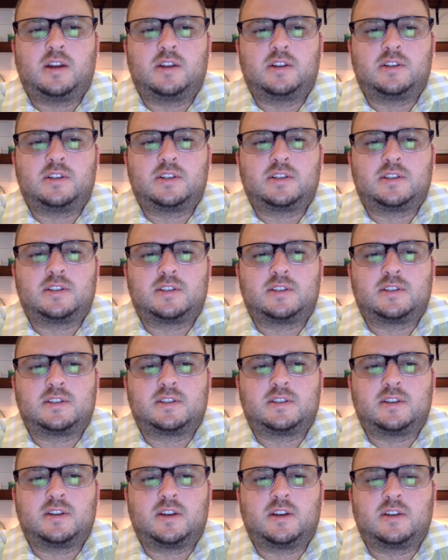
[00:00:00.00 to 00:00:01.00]

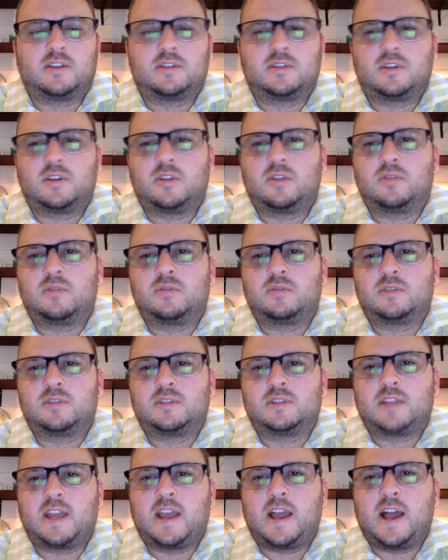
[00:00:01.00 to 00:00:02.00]
just so
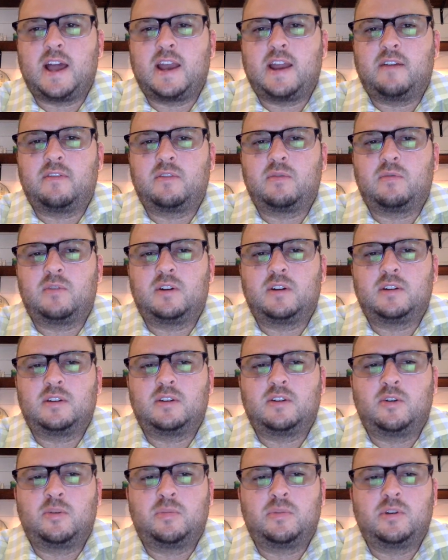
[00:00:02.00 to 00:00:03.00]
say hi to everyone.
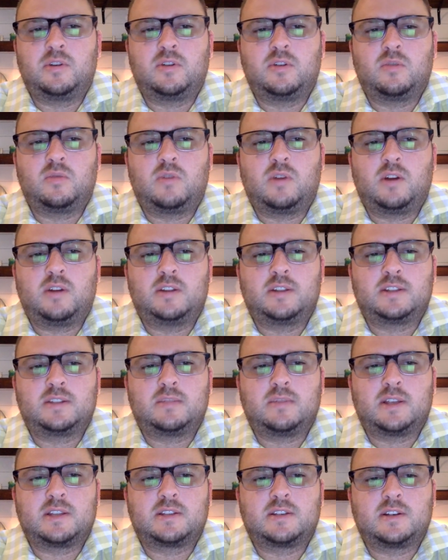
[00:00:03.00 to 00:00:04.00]
Hope you're doing well this
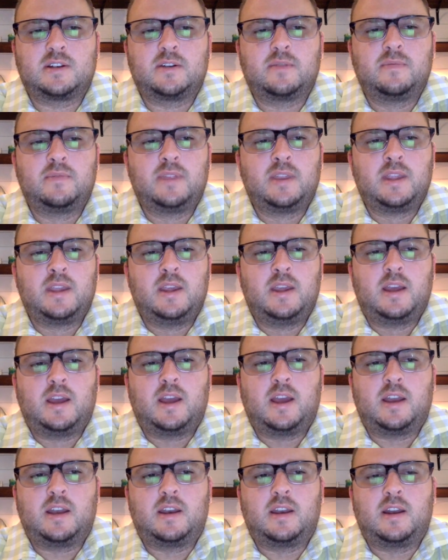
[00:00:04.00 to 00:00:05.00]
semester,
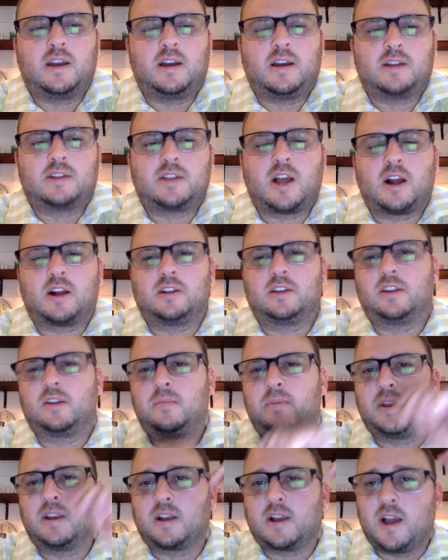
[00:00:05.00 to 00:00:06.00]
and talk a little
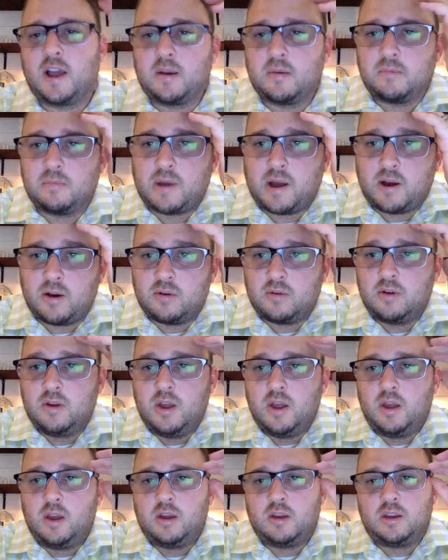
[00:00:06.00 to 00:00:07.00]
bit kind of about
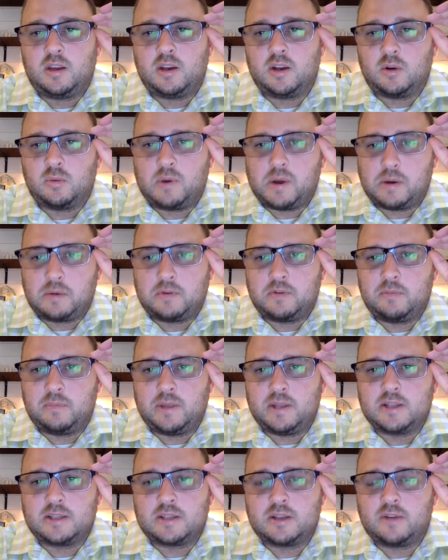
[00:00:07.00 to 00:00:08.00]
where we've
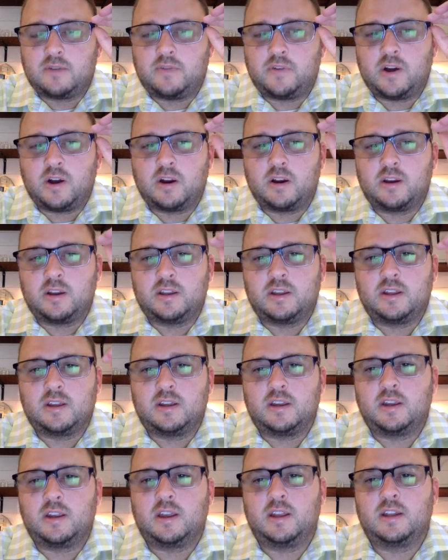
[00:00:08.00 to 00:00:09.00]
been so far in
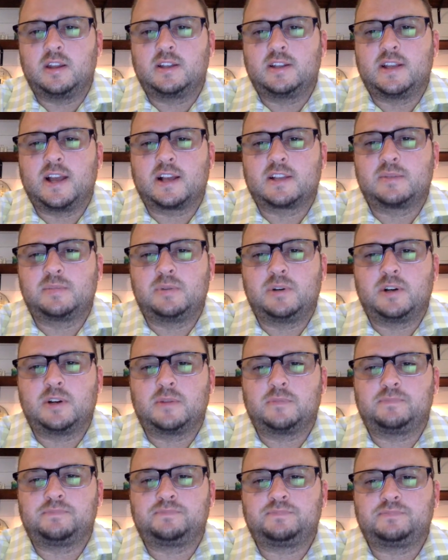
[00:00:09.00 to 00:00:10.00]
the textbook,